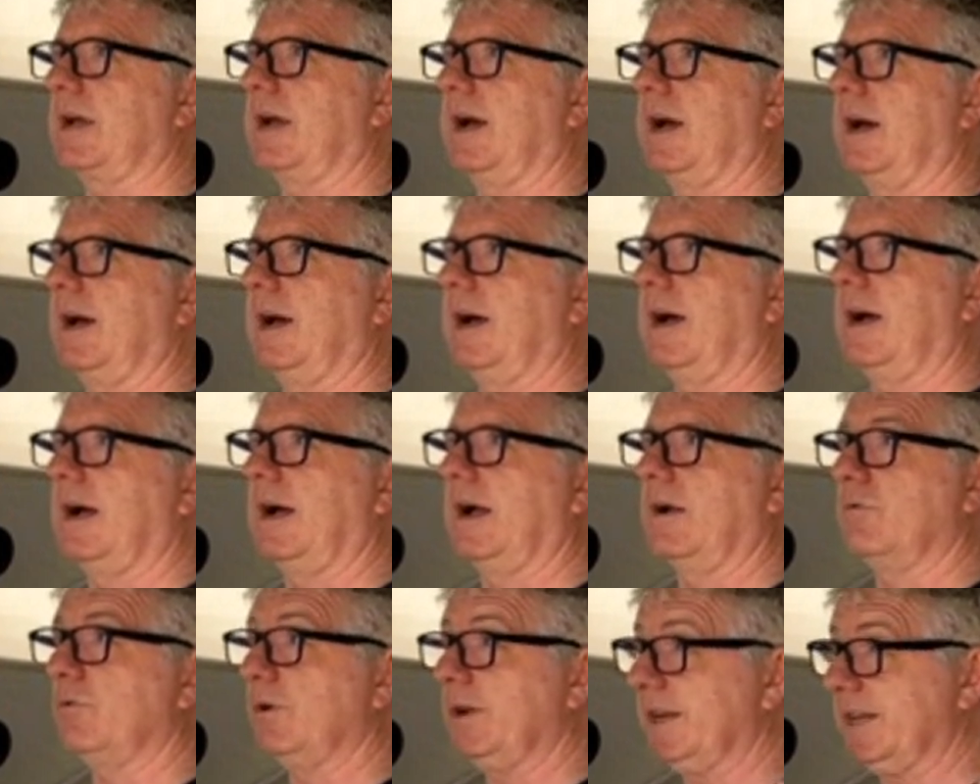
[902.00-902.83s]

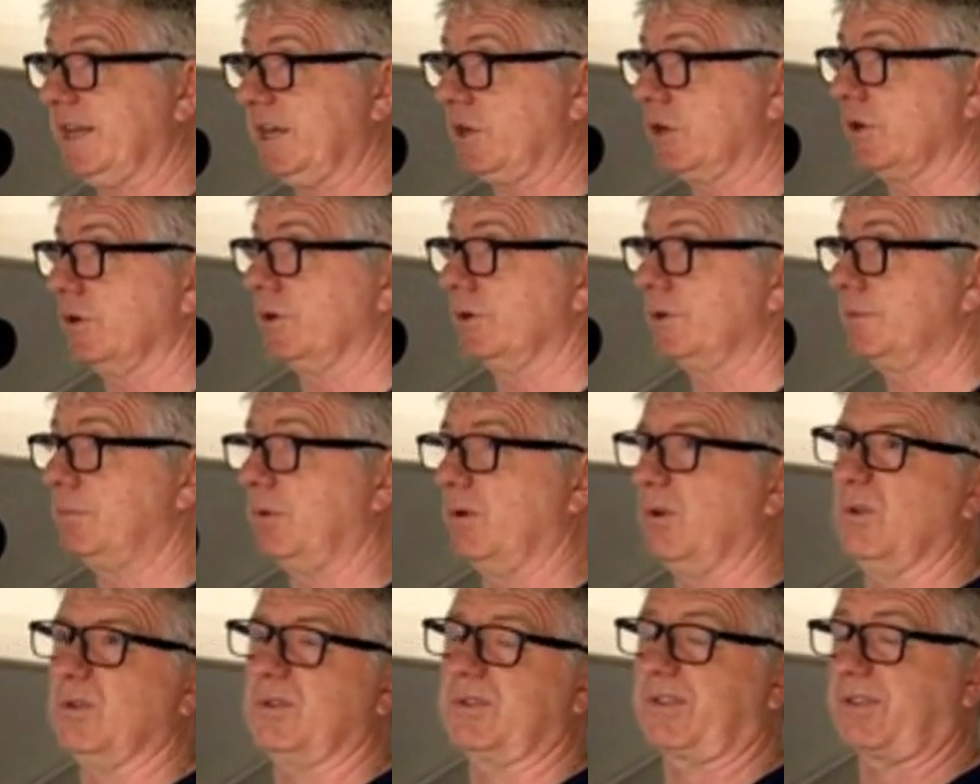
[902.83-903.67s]
are really good,
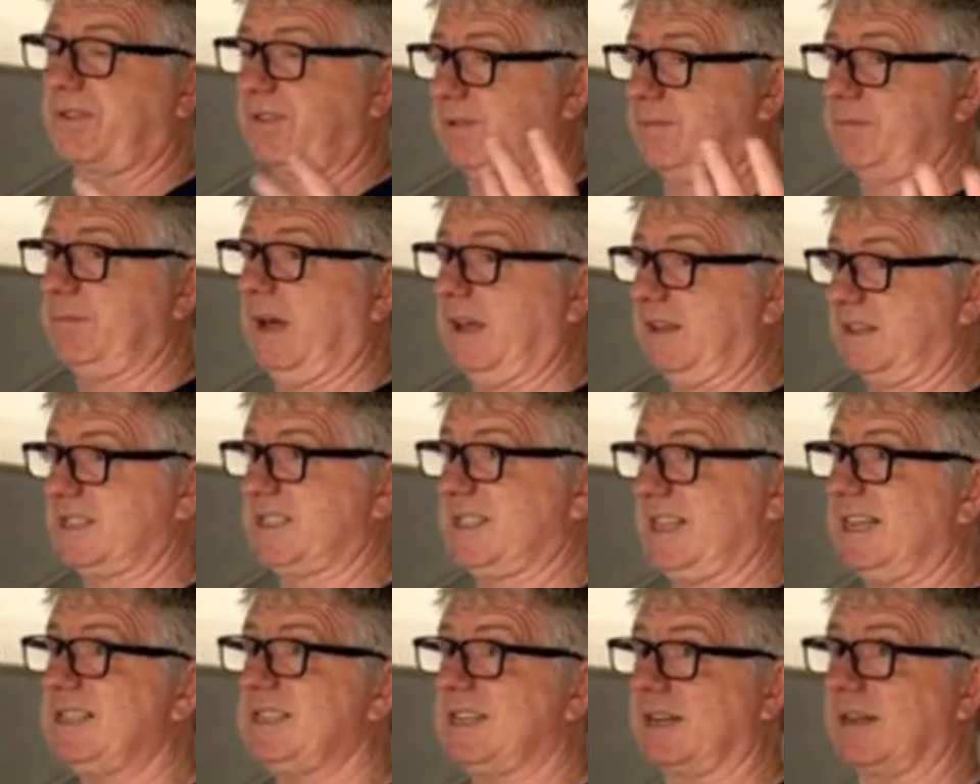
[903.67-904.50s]
both
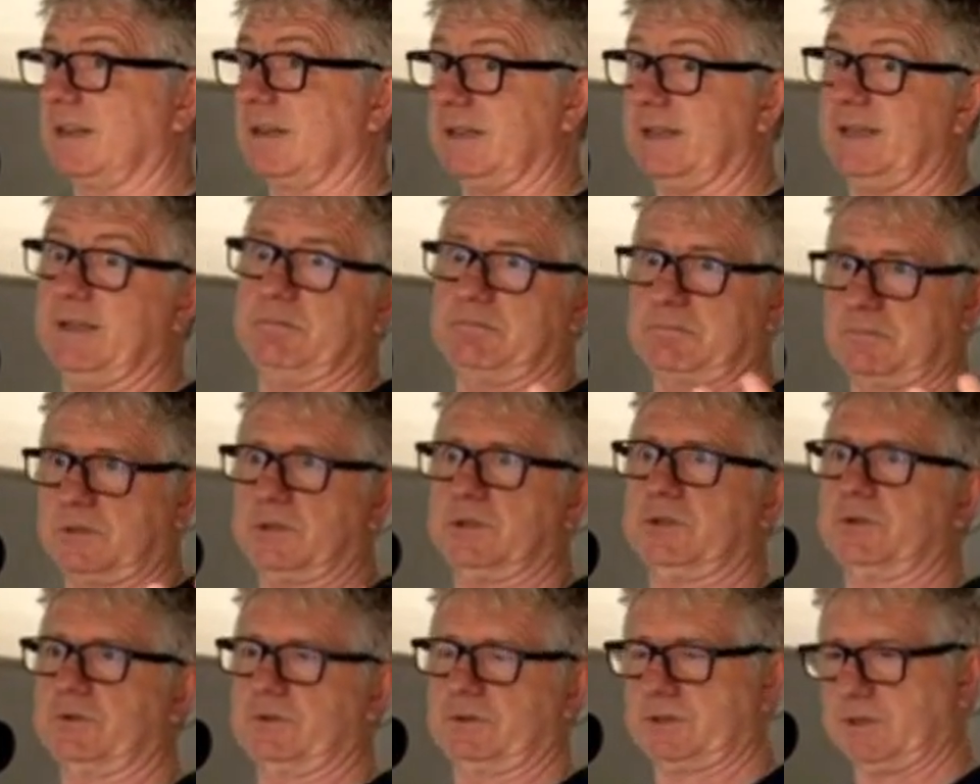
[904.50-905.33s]
aesthetically
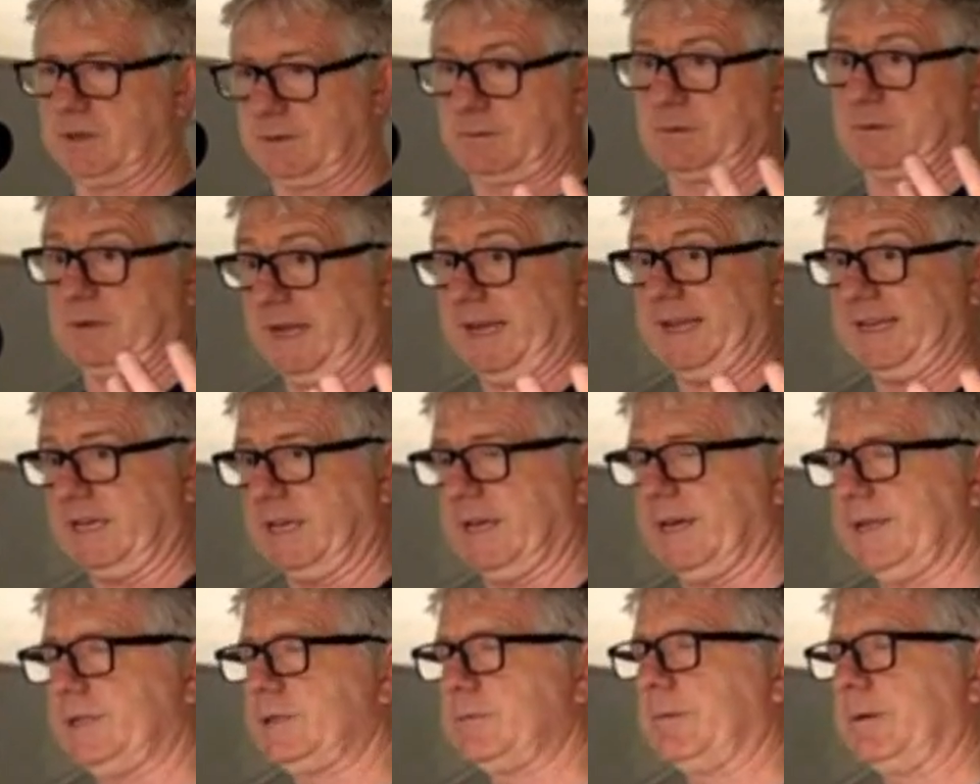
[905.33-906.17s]
to
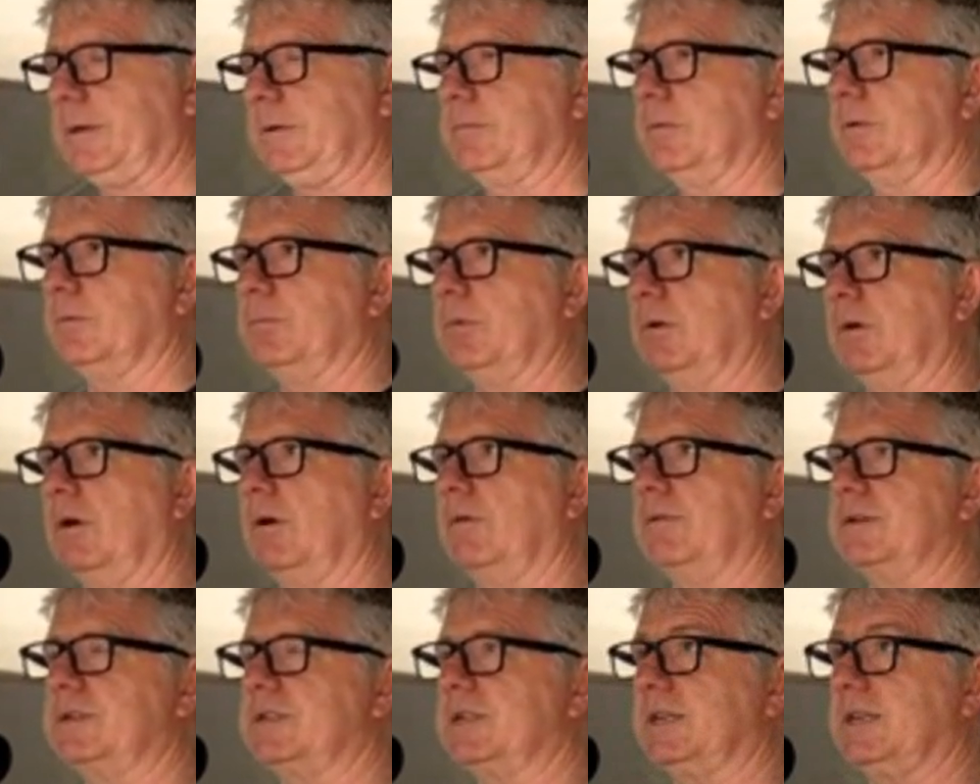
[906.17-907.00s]
engage people, but
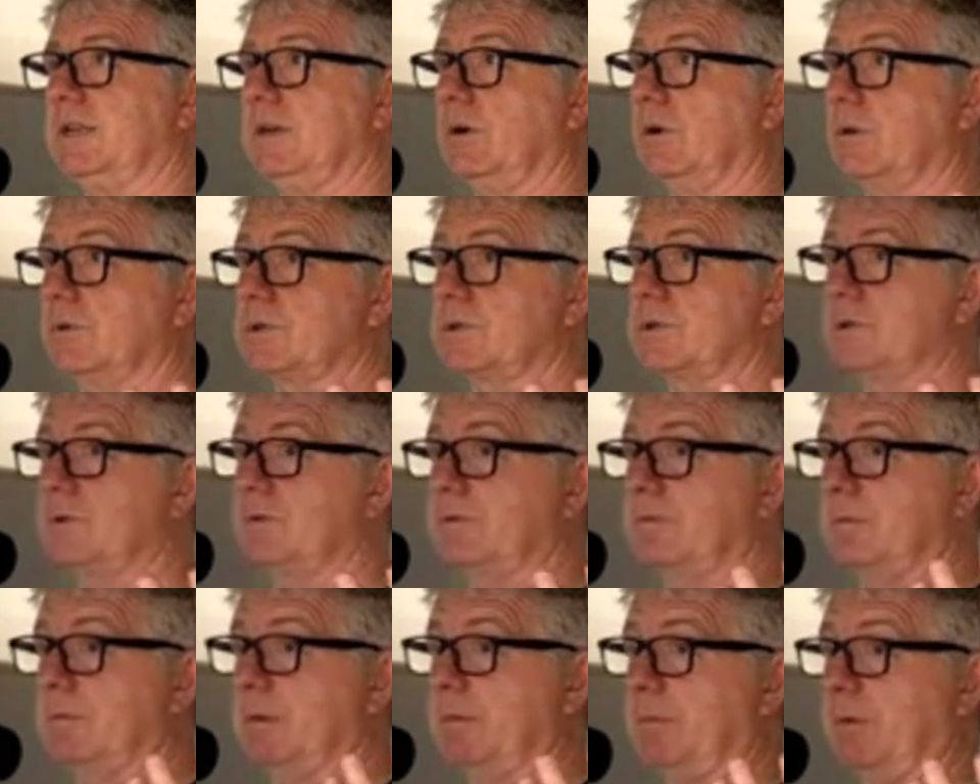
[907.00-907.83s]
obviously also
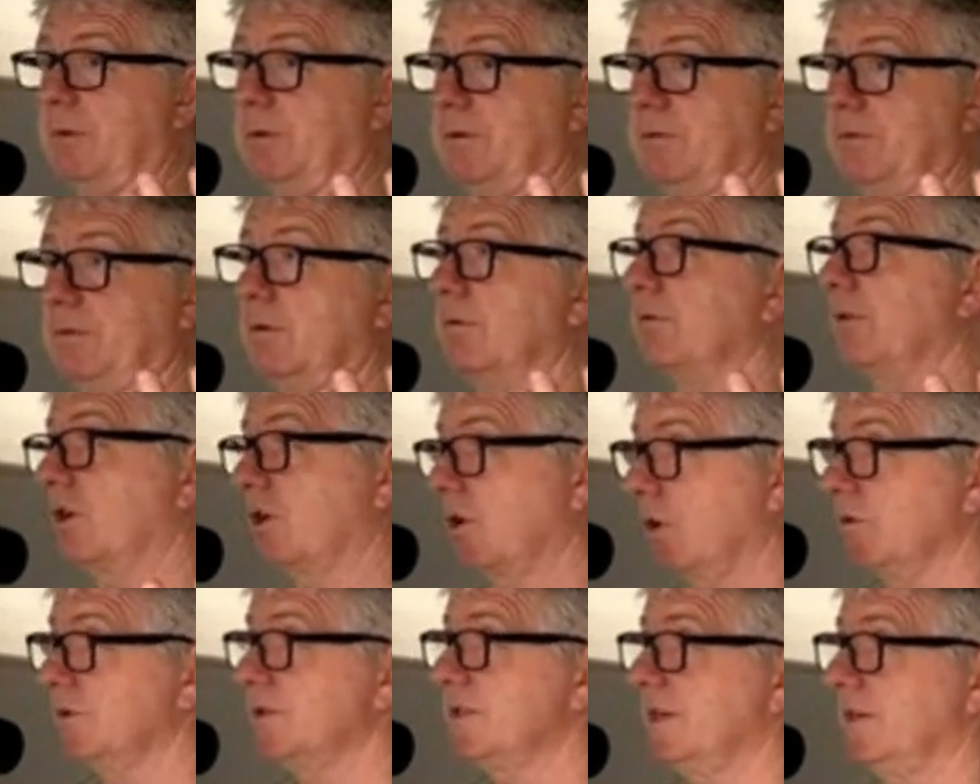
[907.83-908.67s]
from the point of view of the
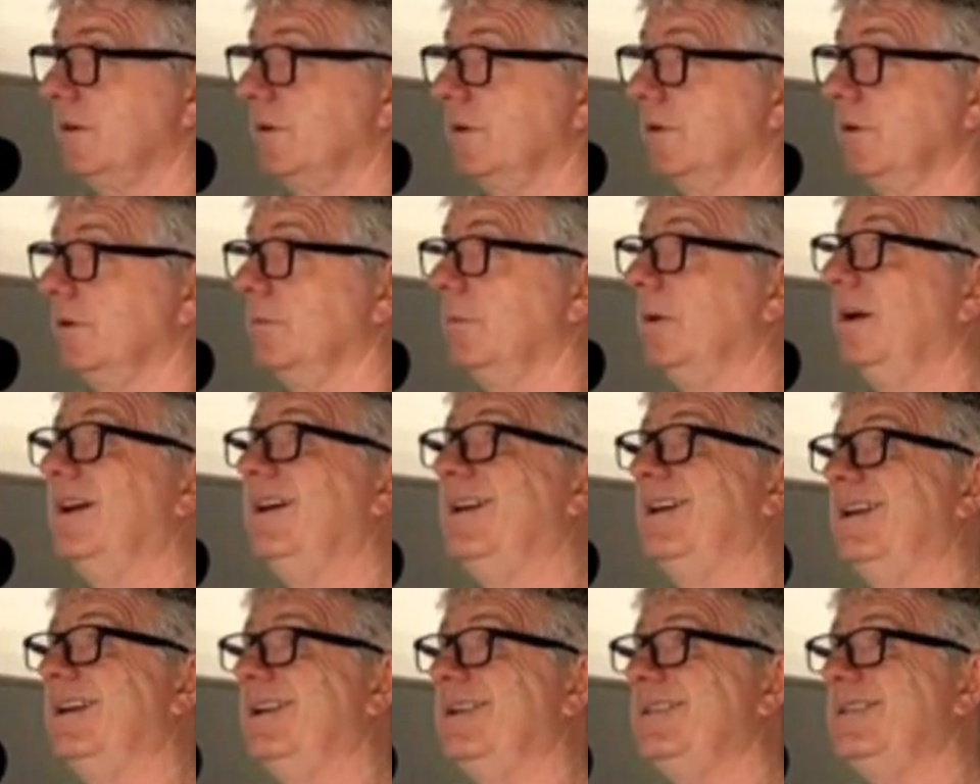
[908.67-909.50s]
content on them,
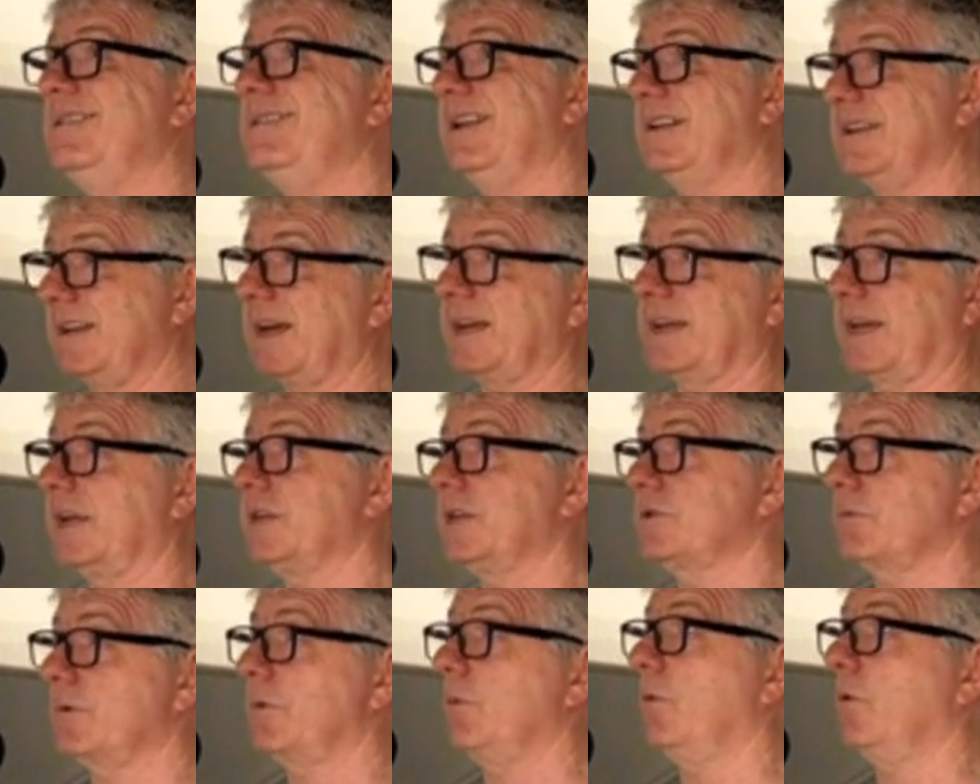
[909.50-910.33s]
then that
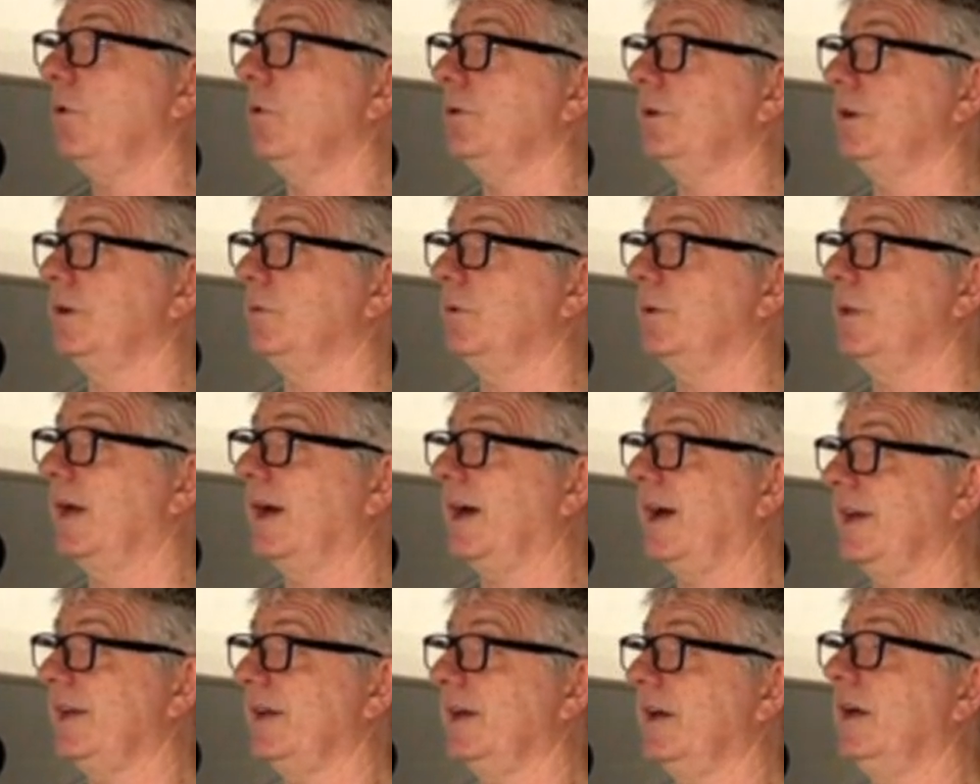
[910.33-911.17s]
gets rewarded with a
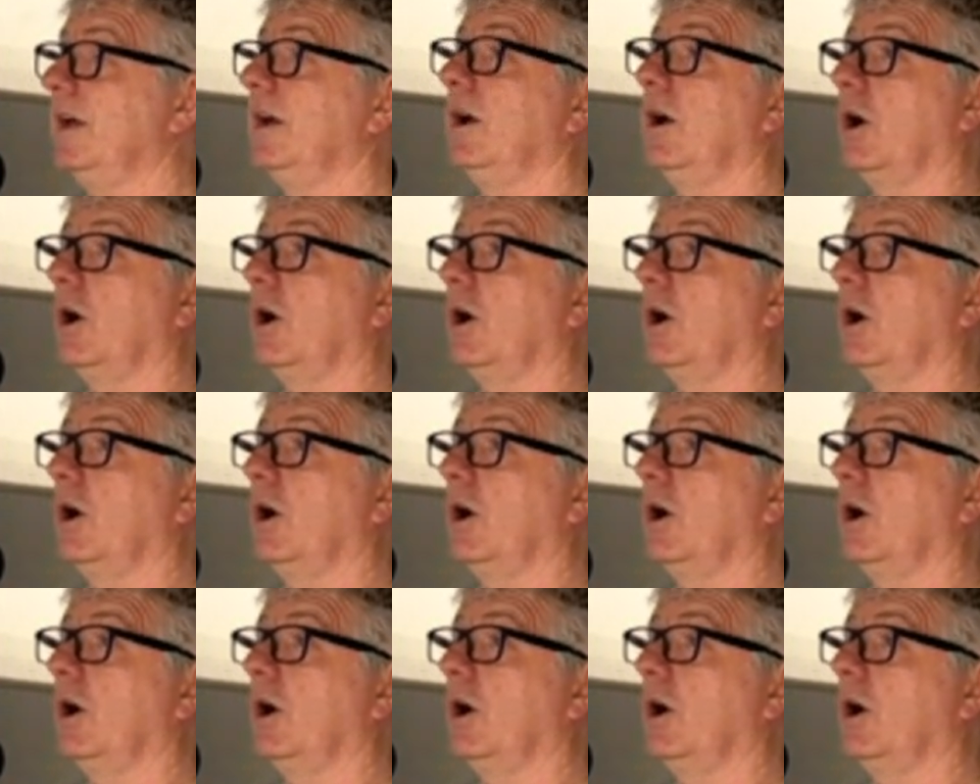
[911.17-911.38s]
higher